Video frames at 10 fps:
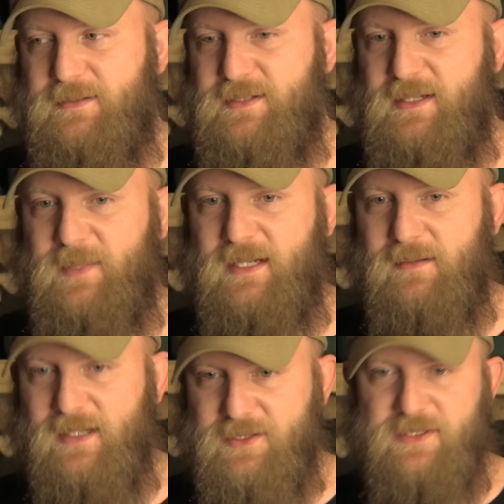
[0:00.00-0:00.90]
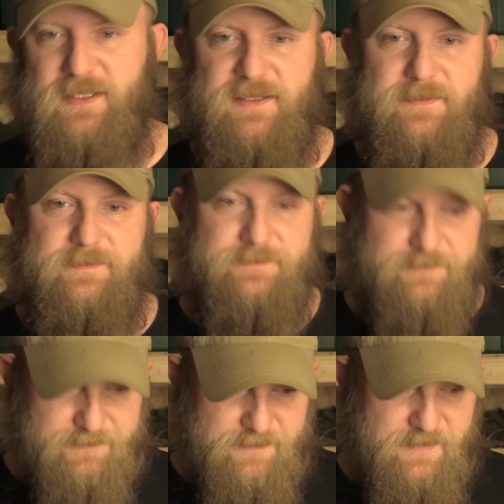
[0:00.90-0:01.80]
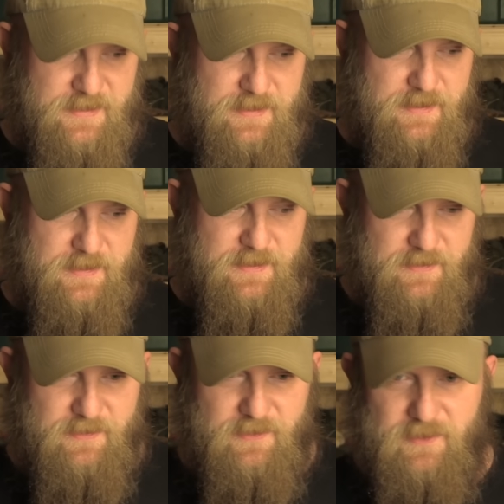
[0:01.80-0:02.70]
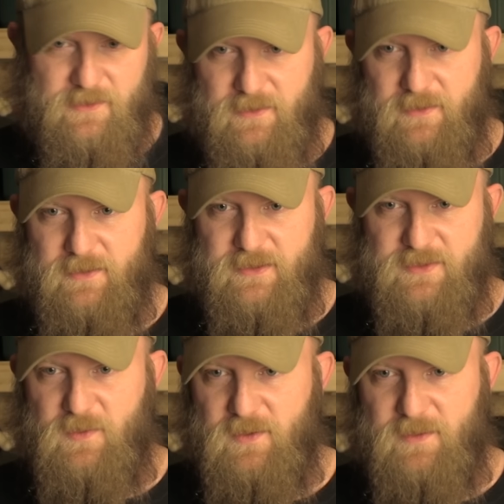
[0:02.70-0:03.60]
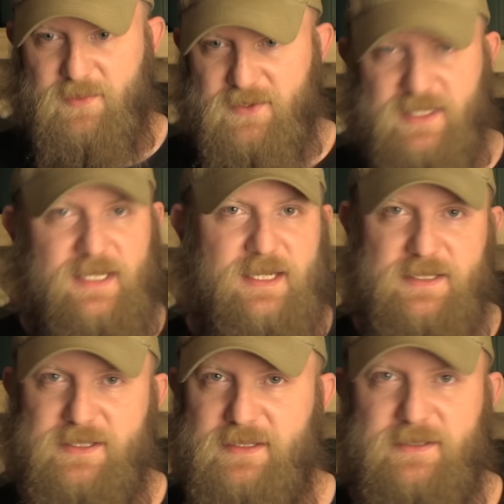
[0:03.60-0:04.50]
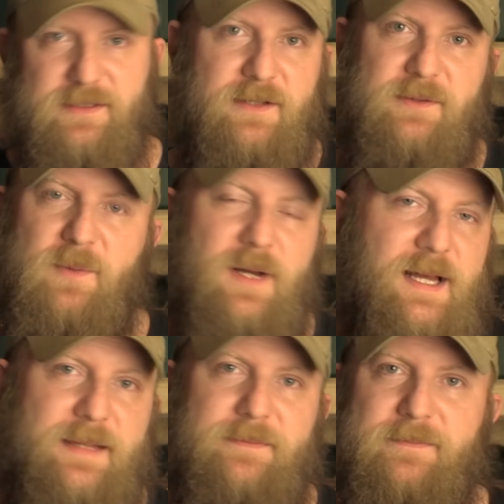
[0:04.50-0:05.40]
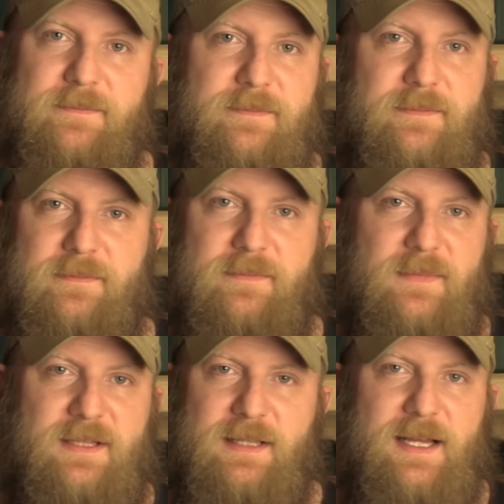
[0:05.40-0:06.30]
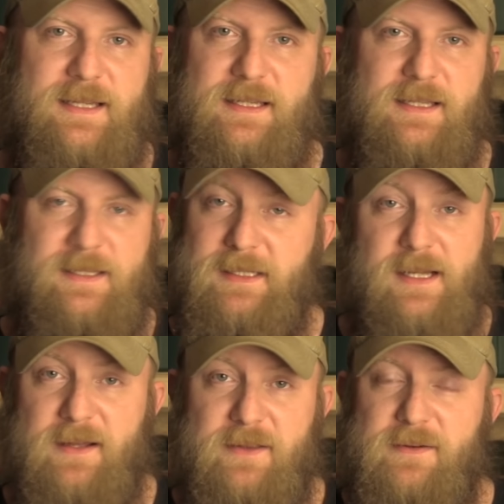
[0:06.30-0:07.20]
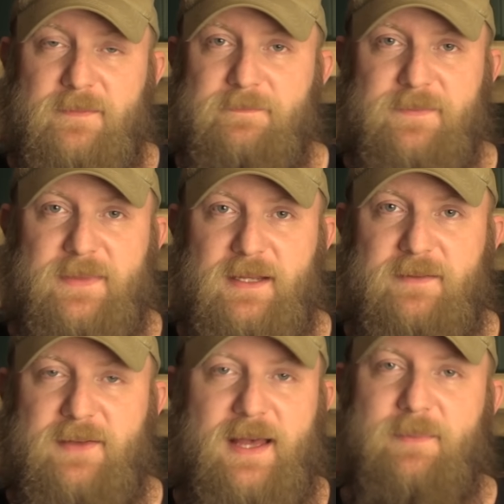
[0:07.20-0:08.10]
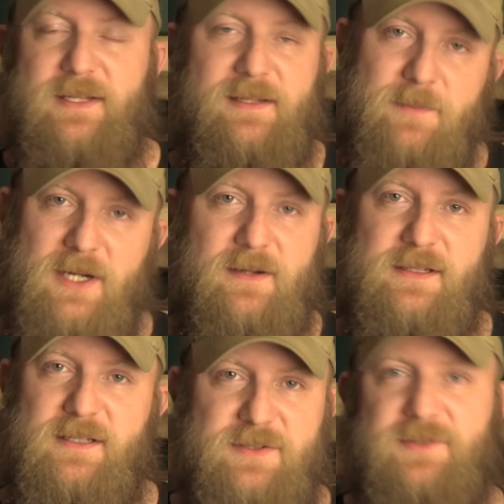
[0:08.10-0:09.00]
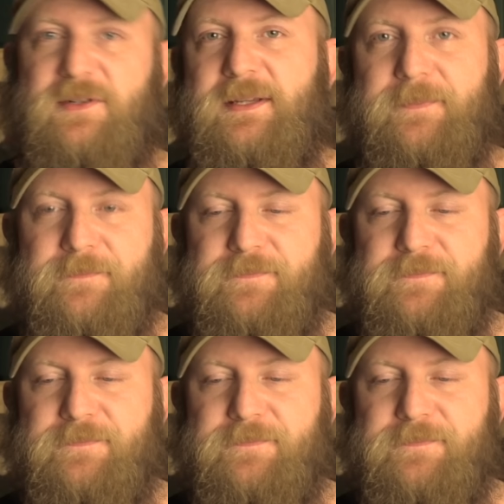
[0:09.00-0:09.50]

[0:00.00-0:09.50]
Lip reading: It's going to be an election year. There are historic proceedings underway, unlike any other that have happened in American history.